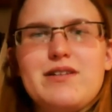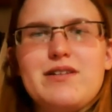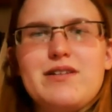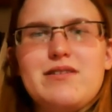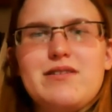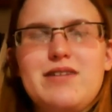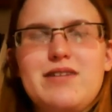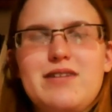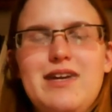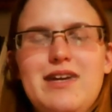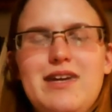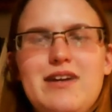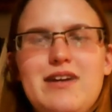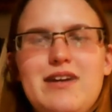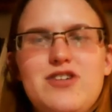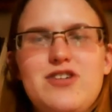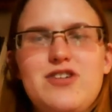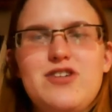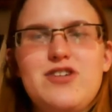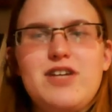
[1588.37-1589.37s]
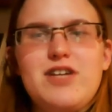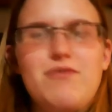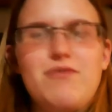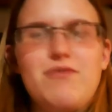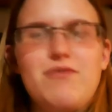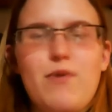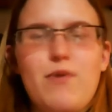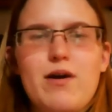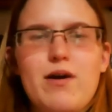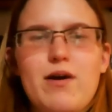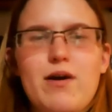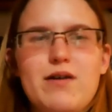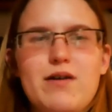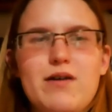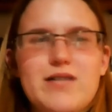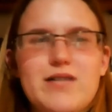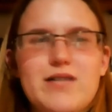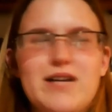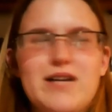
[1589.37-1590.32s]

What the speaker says: EEG for tics.